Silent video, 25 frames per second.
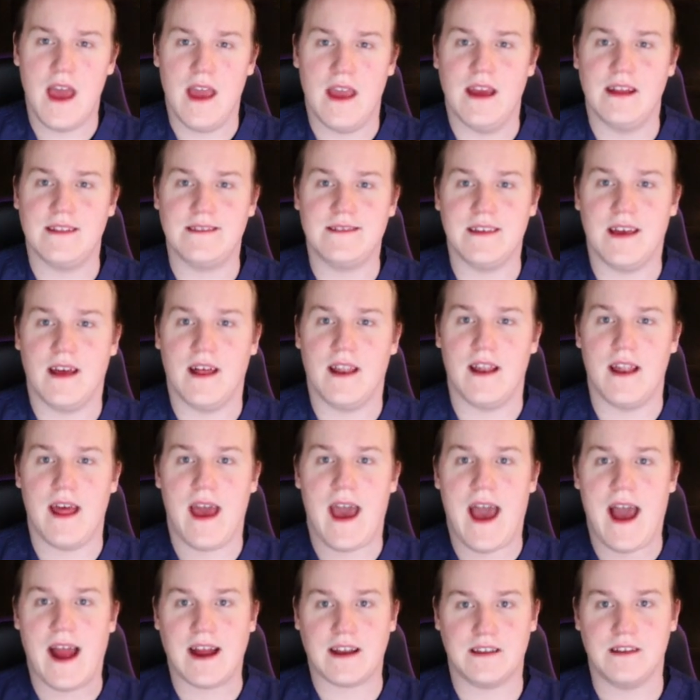It's an
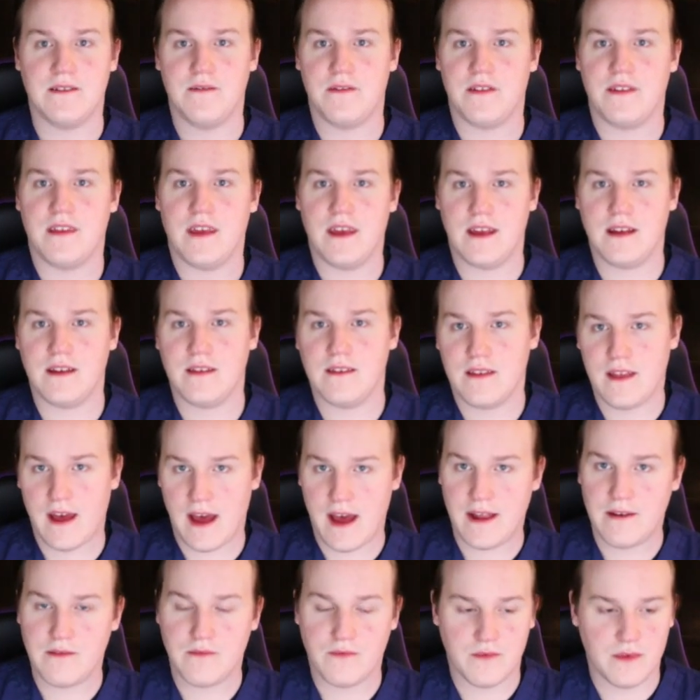active thing
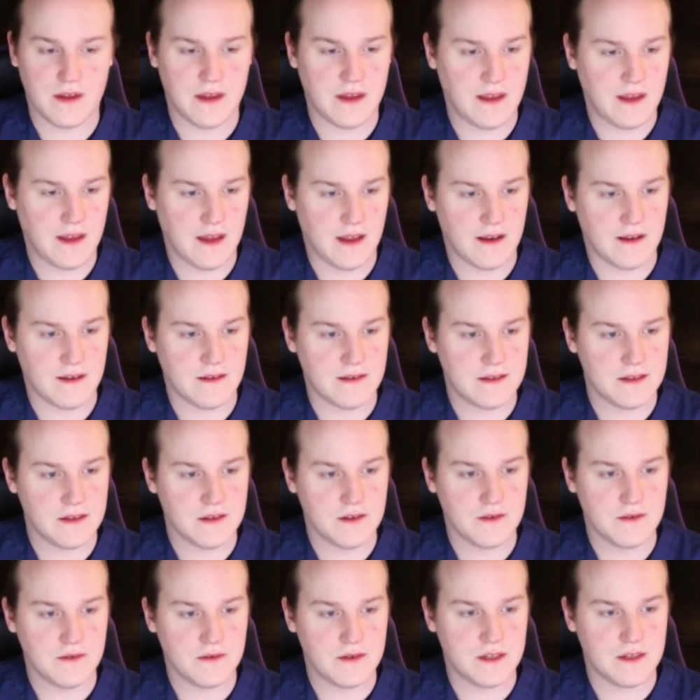that we can
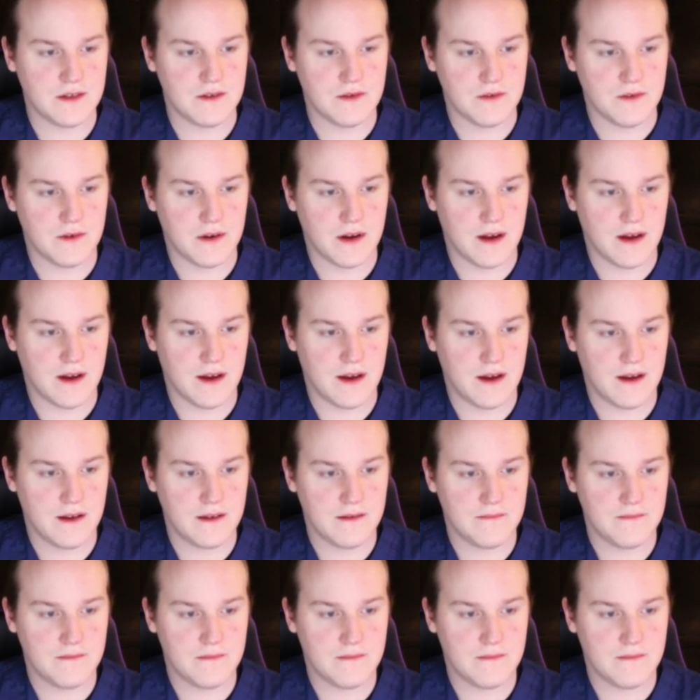do to,